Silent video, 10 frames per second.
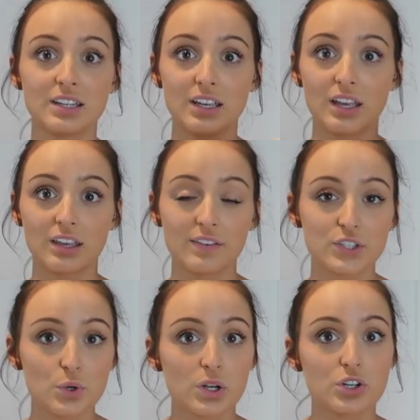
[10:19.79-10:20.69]
it
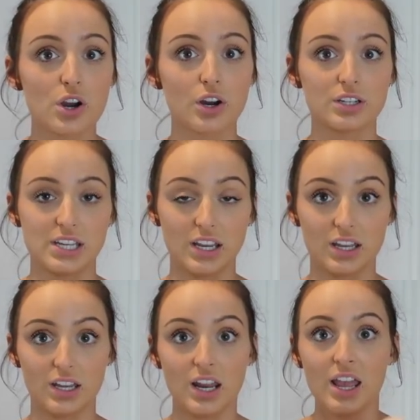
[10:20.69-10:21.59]
gives you a darker
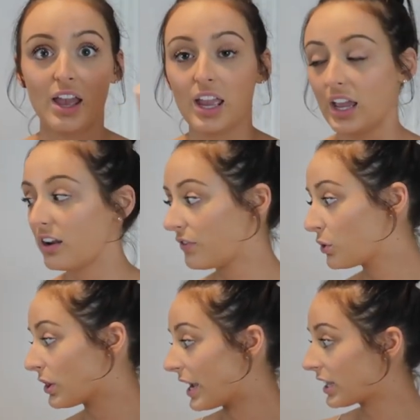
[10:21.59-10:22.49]
tan, and if
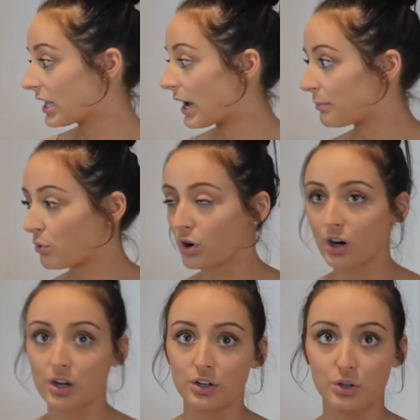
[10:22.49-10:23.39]
you like that
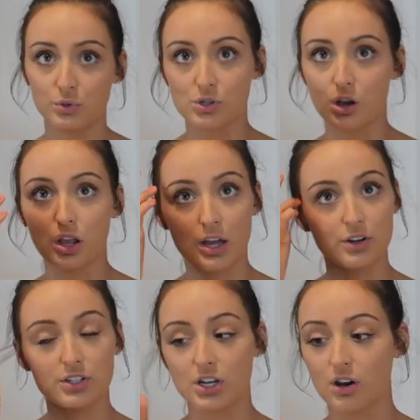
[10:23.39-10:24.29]
more neutral
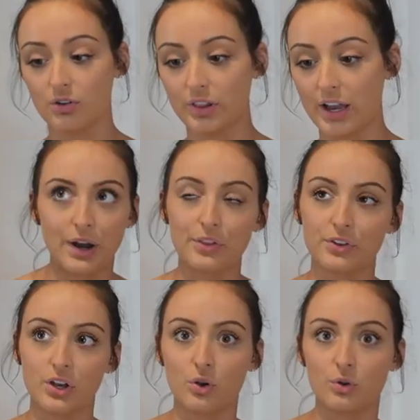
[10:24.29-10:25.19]
undertone that
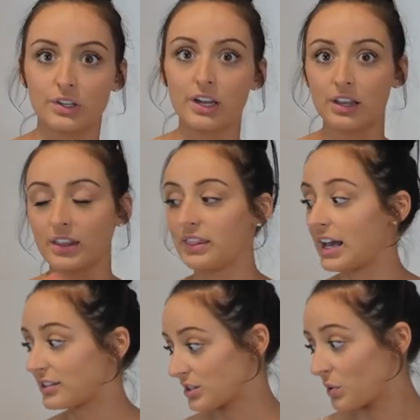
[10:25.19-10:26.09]
rather than golden, then
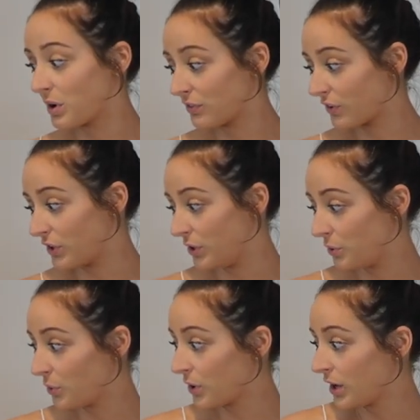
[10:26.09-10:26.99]
that's the one for
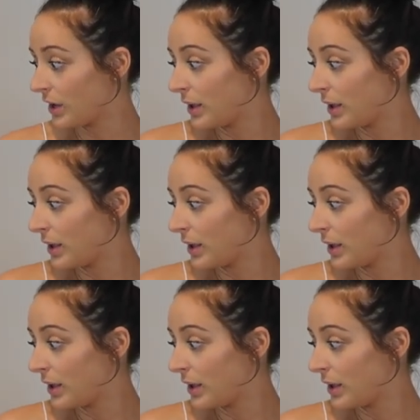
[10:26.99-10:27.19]
you.